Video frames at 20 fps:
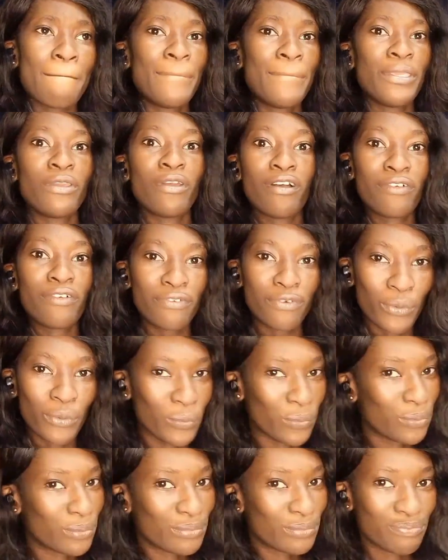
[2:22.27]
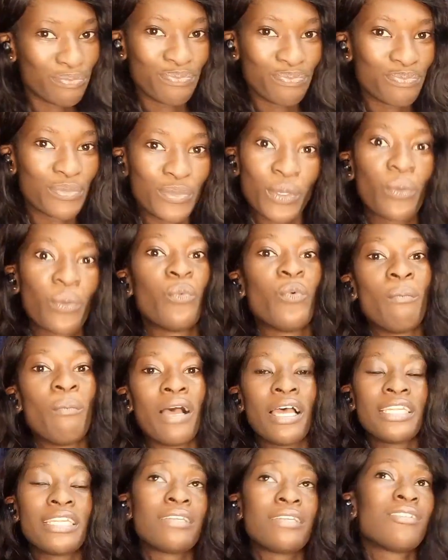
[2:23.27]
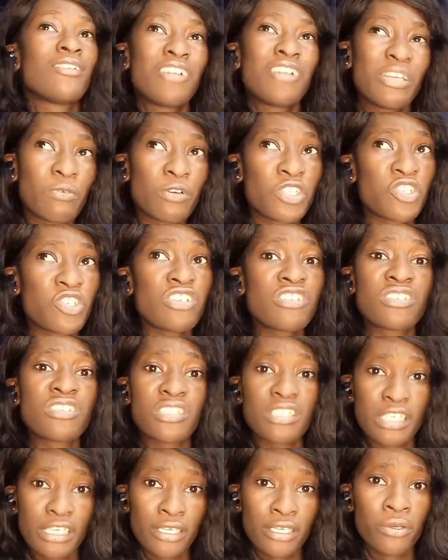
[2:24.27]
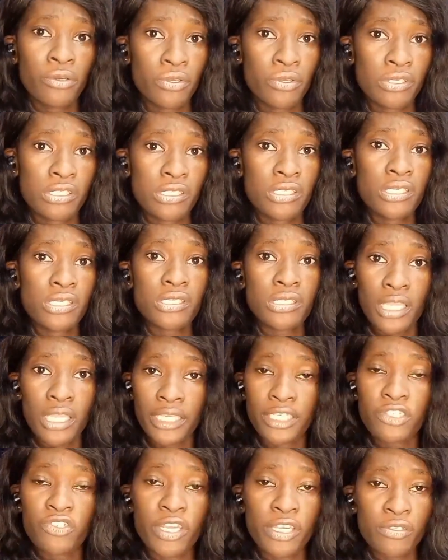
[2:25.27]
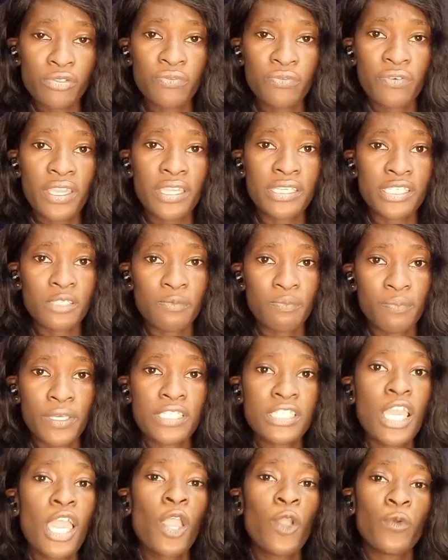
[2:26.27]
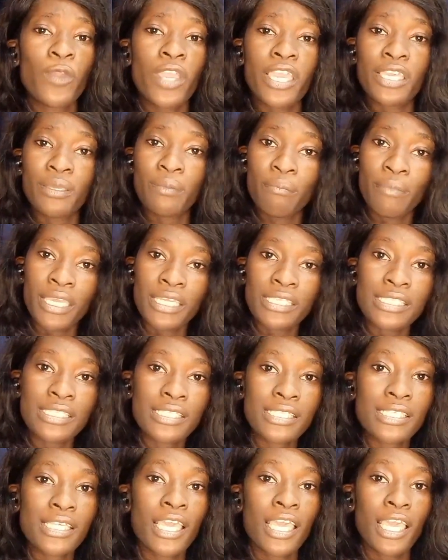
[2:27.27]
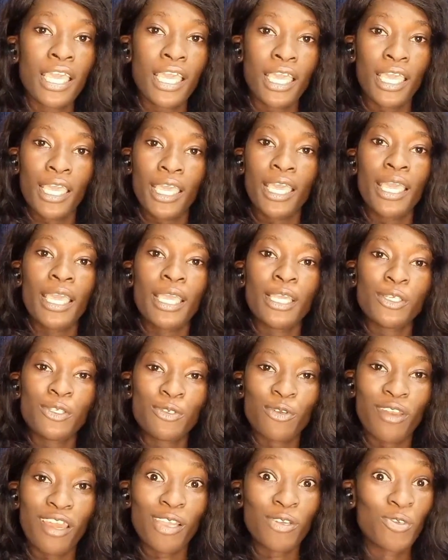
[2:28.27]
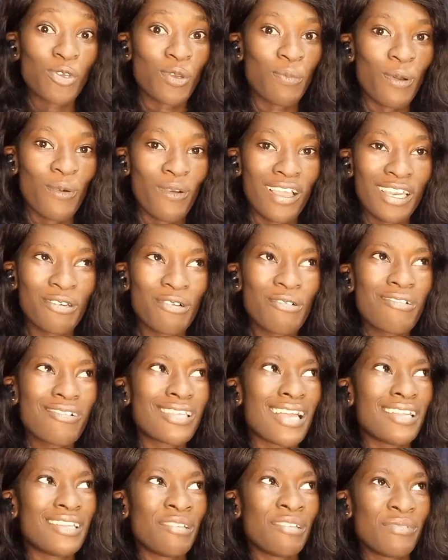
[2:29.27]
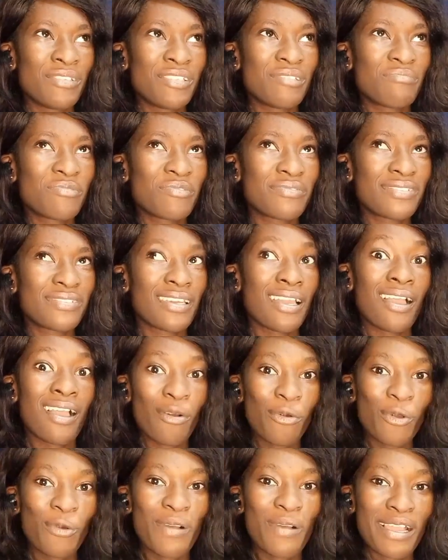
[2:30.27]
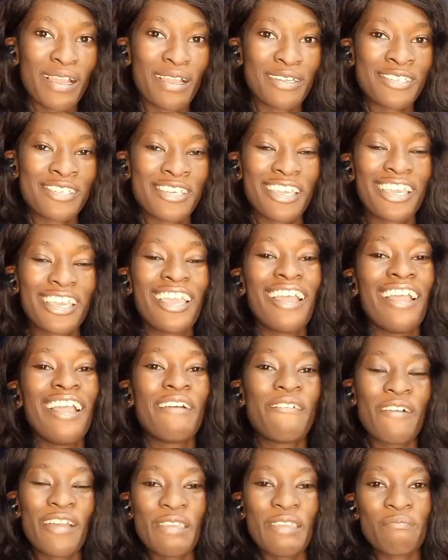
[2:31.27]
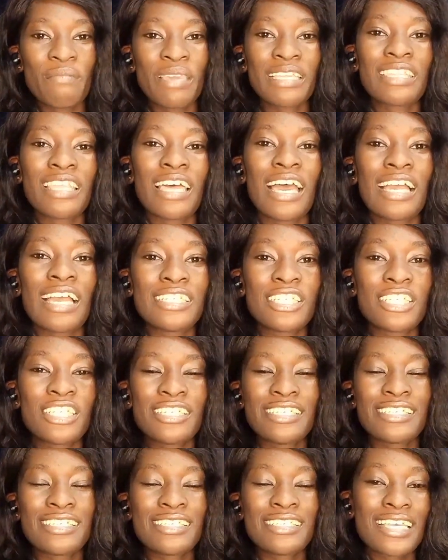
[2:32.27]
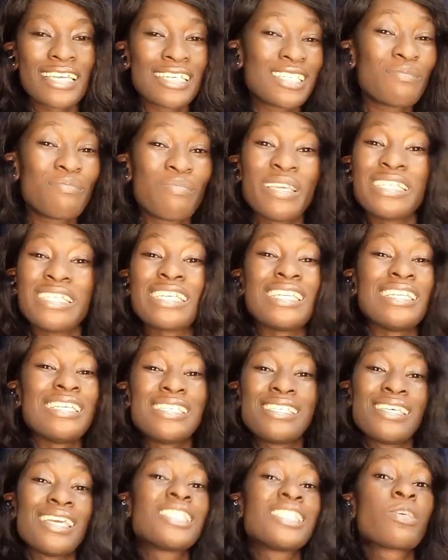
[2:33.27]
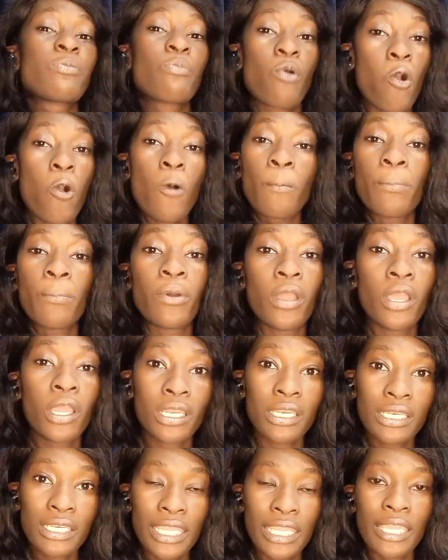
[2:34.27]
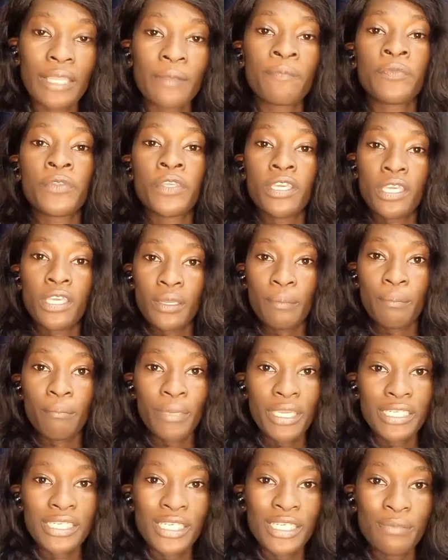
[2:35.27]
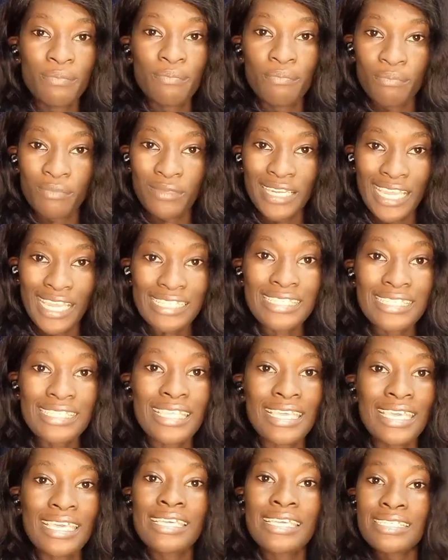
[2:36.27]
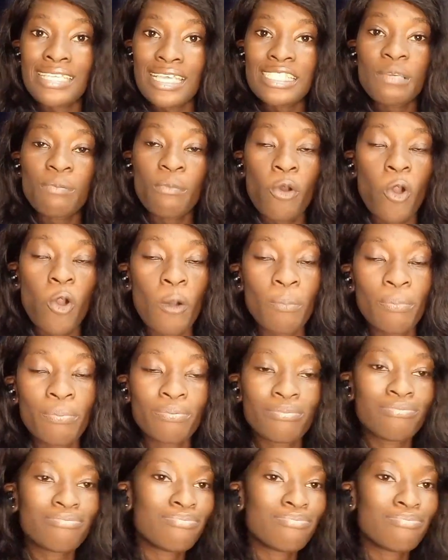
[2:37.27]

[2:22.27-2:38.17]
beautiful woman. He was just in Oyo State, like trying to find his base, where he met Sola Sobowale. What was her name in the movie? I'll go back and check. But he met her, and she said she basically set him up there, made him like stay, set him up